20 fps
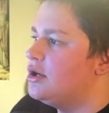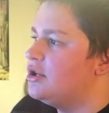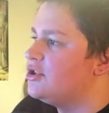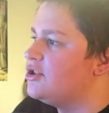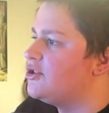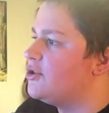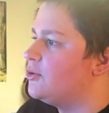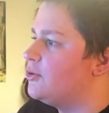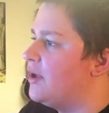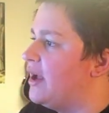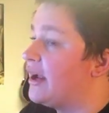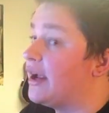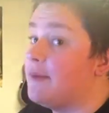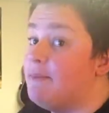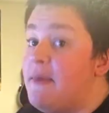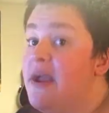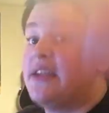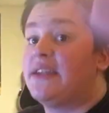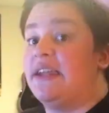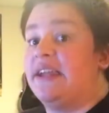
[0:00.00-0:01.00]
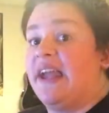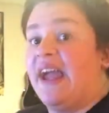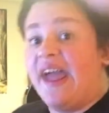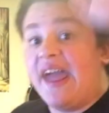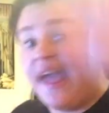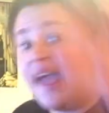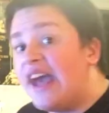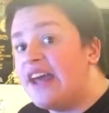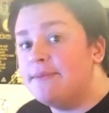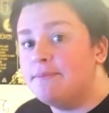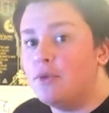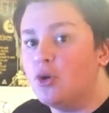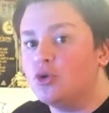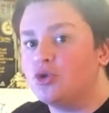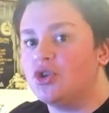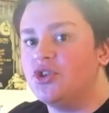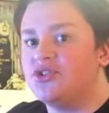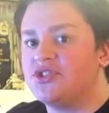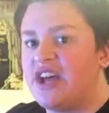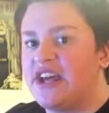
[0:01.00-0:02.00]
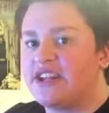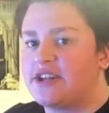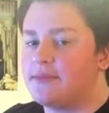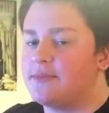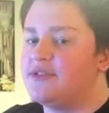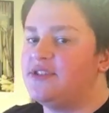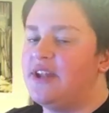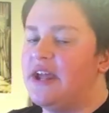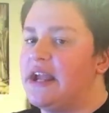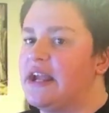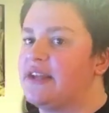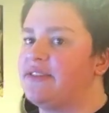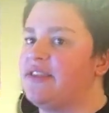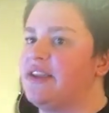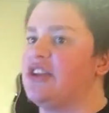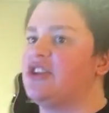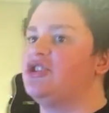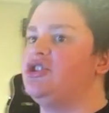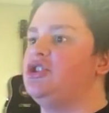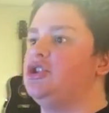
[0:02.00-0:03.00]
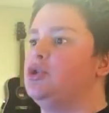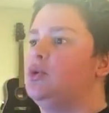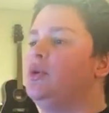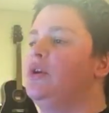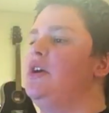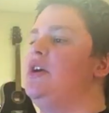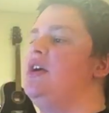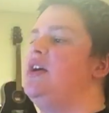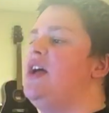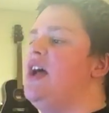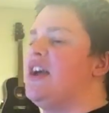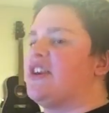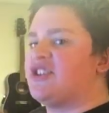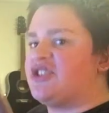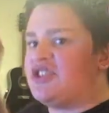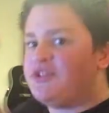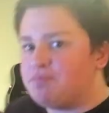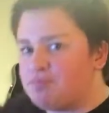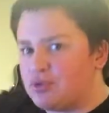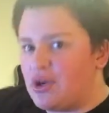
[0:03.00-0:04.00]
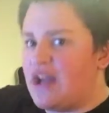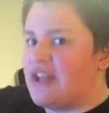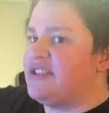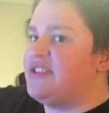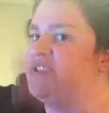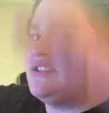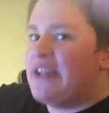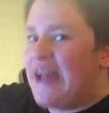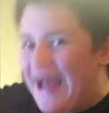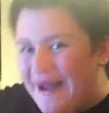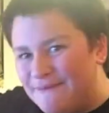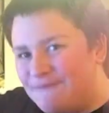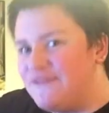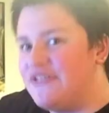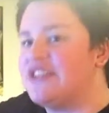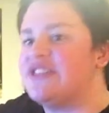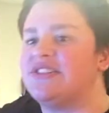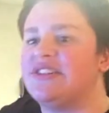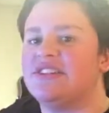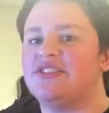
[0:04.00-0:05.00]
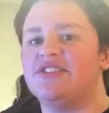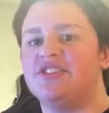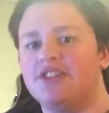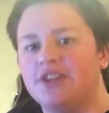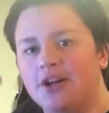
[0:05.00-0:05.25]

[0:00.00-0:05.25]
So, like, making hand motions as I'm saying things to express emphasis, you